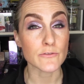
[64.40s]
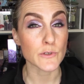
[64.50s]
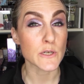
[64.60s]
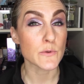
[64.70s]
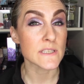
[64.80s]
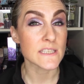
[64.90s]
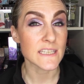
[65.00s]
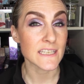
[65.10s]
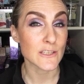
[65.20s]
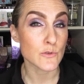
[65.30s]

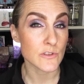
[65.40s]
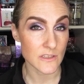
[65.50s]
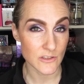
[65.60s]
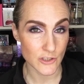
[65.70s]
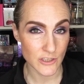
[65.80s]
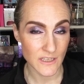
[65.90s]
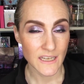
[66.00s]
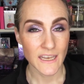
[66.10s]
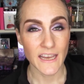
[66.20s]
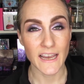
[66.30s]
frequency usage
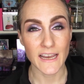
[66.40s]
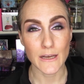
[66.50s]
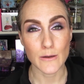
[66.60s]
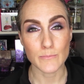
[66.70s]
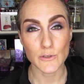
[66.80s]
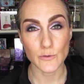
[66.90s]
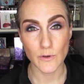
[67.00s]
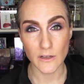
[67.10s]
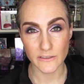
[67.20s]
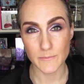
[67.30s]

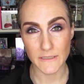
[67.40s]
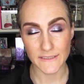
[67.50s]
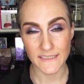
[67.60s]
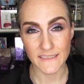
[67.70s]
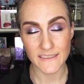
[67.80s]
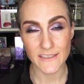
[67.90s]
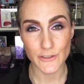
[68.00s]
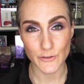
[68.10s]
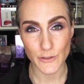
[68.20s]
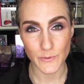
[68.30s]
to ultimately
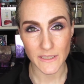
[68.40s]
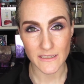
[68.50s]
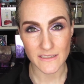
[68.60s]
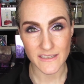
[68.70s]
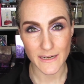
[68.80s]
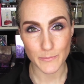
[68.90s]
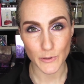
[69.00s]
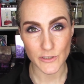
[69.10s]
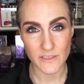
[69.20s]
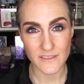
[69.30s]
show you what it is that I
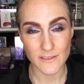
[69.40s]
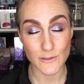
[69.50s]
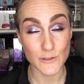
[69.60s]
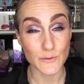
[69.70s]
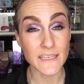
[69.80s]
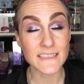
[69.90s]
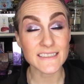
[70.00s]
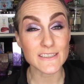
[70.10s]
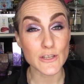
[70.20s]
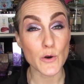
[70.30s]
purchased. So
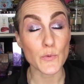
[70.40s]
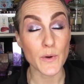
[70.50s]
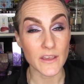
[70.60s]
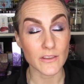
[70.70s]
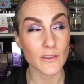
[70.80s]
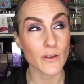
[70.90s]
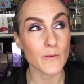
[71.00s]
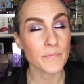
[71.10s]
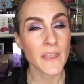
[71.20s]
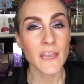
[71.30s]
let's go with
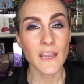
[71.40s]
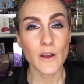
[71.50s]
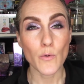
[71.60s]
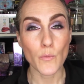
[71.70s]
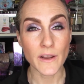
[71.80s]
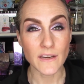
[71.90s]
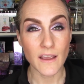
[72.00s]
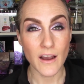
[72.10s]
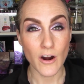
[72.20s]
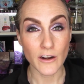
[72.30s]
what
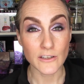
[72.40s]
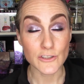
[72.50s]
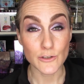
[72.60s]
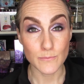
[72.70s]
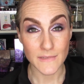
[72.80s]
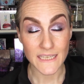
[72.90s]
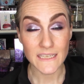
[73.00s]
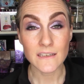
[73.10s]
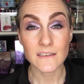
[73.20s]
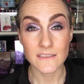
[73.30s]
are, to
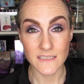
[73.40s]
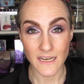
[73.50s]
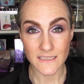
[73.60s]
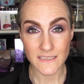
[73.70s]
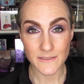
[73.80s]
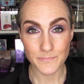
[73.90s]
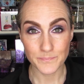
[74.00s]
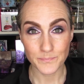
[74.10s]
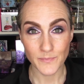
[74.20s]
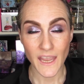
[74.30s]
me, duds.
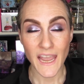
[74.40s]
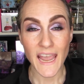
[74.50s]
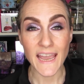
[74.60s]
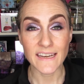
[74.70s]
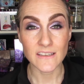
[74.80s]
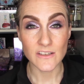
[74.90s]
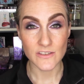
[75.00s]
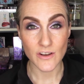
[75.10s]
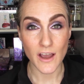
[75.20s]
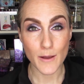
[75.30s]
And it
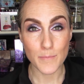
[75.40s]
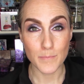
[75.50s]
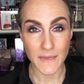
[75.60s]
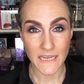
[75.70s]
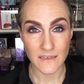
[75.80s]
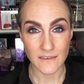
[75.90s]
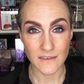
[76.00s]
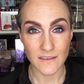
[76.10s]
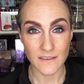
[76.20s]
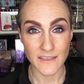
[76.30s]
does not
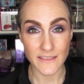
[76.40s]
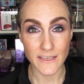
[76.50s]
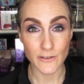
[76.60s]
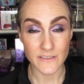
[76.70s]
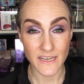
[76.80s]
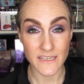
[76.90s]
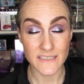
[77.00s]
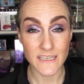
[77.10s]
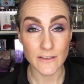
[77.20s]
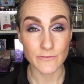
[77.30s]
mean that they are
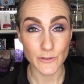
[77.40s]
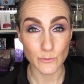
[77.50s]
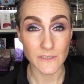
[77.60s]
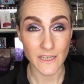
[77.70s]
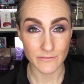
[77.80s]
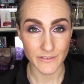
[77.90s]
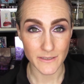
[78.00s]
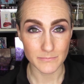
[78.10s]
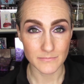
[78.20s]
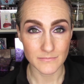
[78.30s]
duds if you love them.